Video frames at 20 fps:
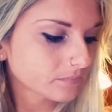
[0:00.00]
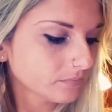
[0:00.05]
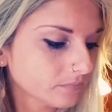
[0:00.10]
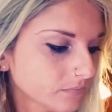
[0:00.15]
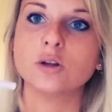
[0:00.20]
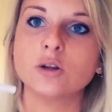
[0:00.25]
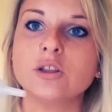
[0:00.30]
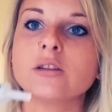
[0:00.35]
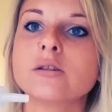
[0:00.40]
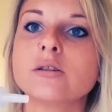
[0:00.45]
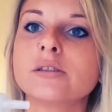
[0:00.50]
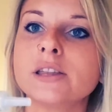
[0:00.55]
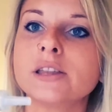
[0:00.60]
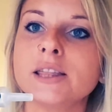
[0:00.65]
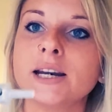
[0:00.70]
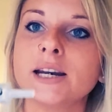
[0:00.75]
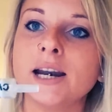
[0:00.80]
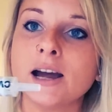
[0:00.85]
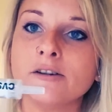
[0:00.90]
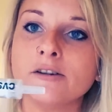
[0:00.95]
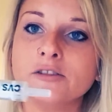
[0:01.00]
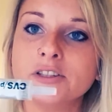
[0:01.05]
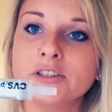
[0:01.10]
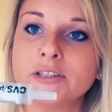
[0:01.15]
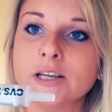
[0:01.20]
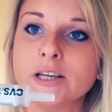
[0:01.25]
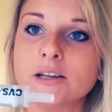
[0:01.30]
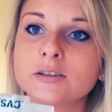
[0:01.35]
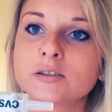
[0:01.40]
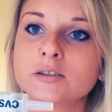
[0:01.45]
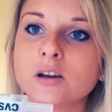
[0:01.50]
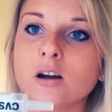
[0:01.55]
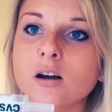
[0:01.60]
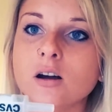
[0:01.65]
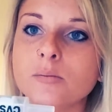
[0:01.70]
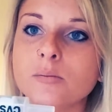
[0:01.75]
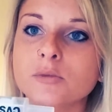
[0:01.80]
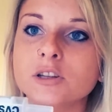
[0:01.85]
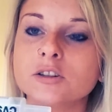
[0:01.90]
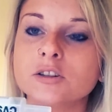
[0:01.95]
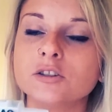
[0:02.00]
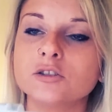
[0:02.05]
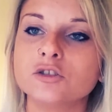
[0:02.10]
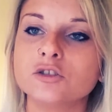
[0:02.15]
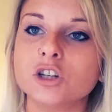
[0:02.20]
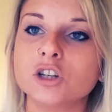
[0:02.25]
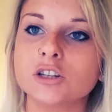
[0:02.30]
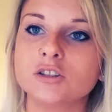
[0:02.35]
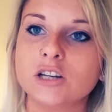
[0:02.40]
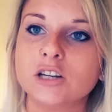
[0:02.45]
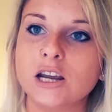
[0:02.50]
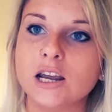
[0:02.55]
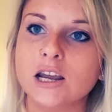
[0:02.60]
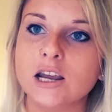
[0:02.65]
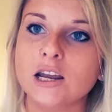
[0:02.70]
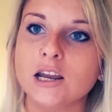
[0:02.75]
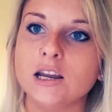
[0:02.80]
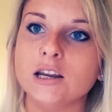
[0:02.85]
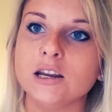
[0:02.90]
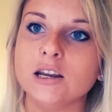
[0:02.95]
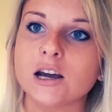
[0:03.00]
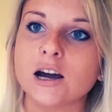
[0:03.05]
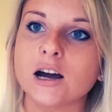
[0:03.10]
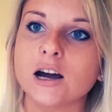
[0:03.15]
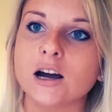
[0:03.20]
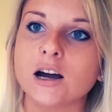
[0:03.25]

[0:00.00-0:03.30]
So the other thing that I have is this. This is just a